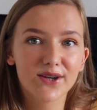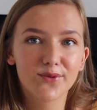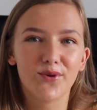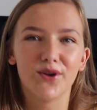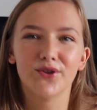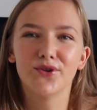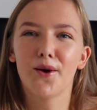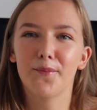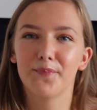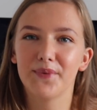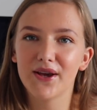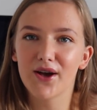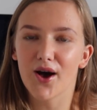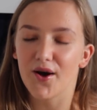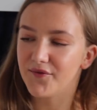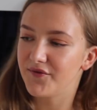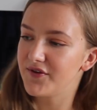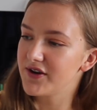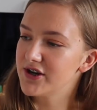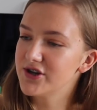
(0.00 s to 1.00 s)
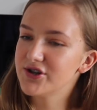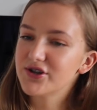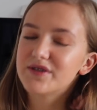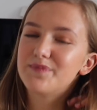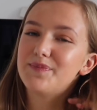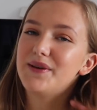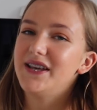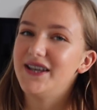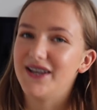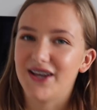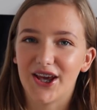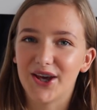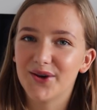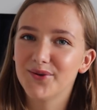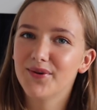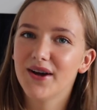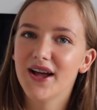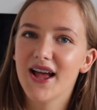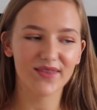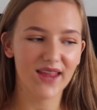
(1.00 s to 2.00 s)
not be confident, just be
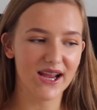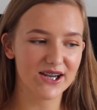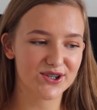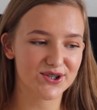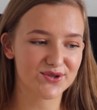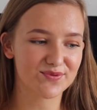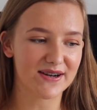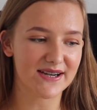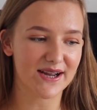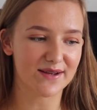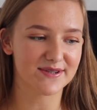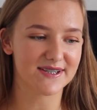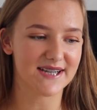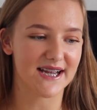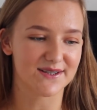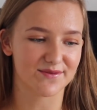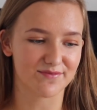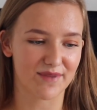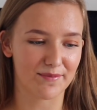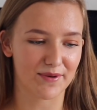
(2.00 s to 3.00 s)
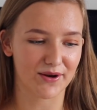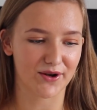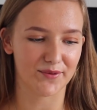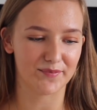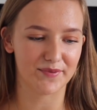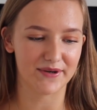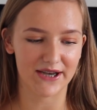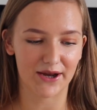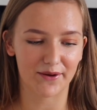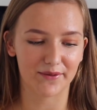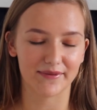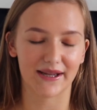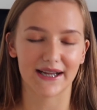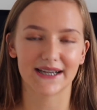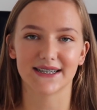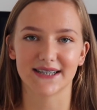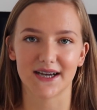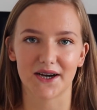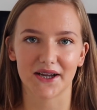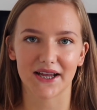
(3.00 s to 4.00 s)
you. I just ran downstairs and ran back up and now I'm
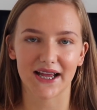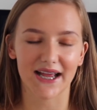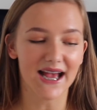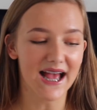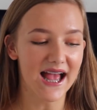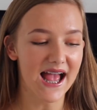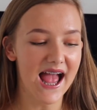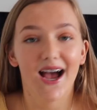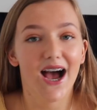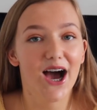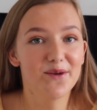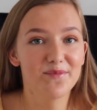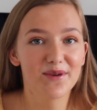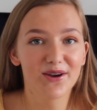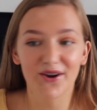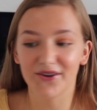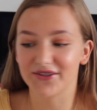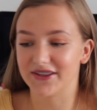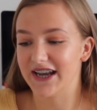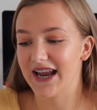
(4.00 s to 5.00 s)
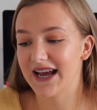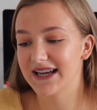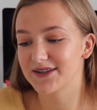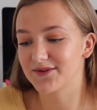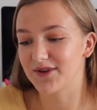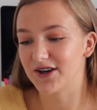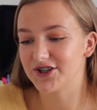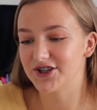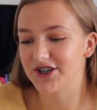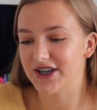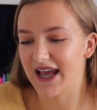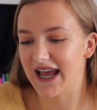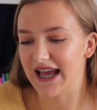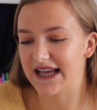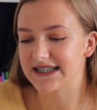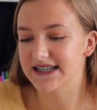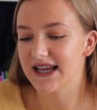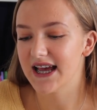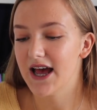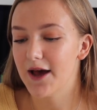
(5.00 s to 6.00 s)
like dying. Oh my god, the next question
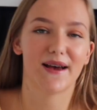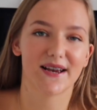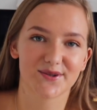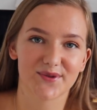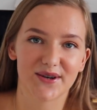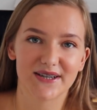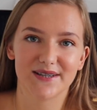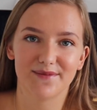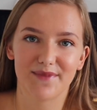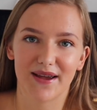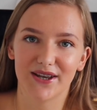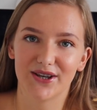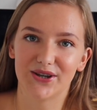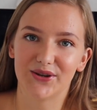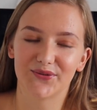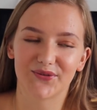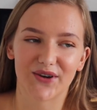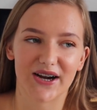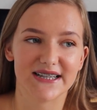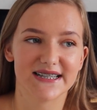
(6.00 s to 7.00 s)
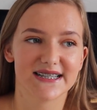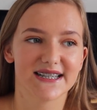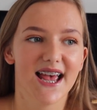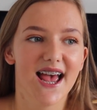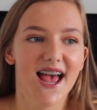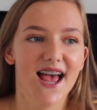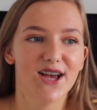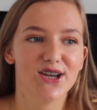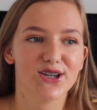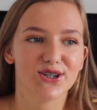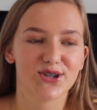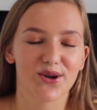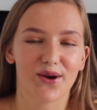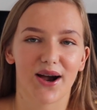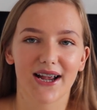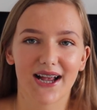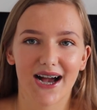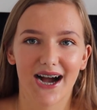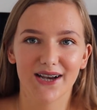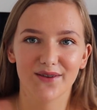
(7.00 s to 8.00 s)
is best way to make new friends. So
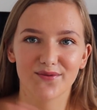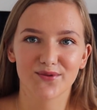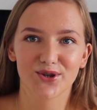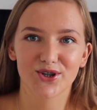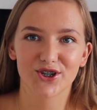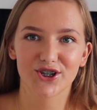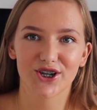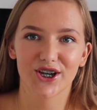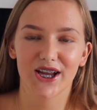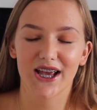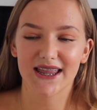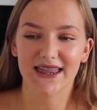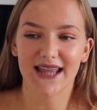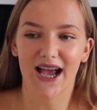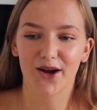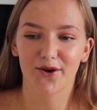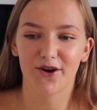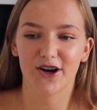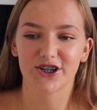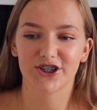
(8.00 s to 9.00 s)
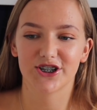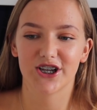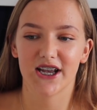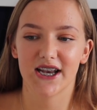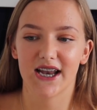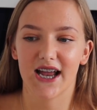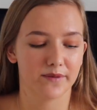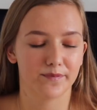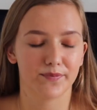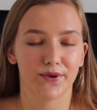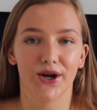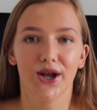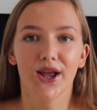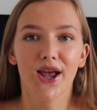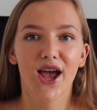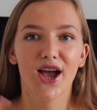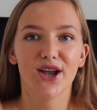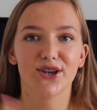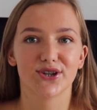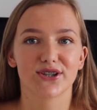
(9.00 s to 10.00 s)
I kind of touched on it in that question, but
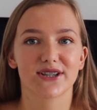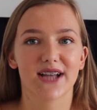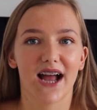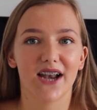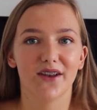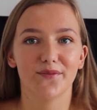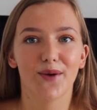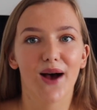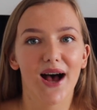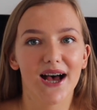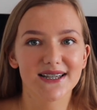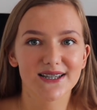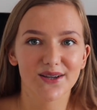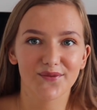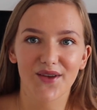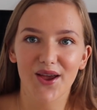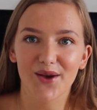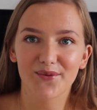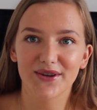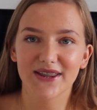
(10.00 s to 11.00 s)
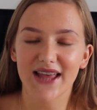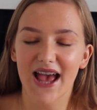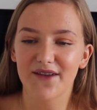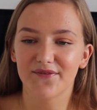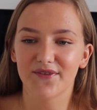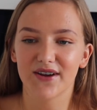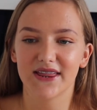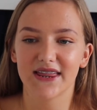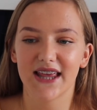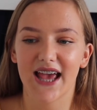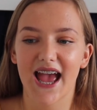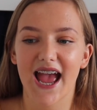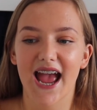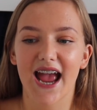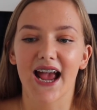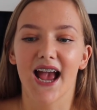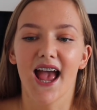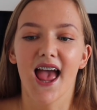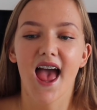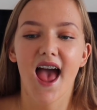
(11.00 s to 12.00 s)
just kind of persevere with
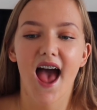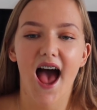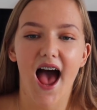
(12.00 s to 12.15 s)
everything.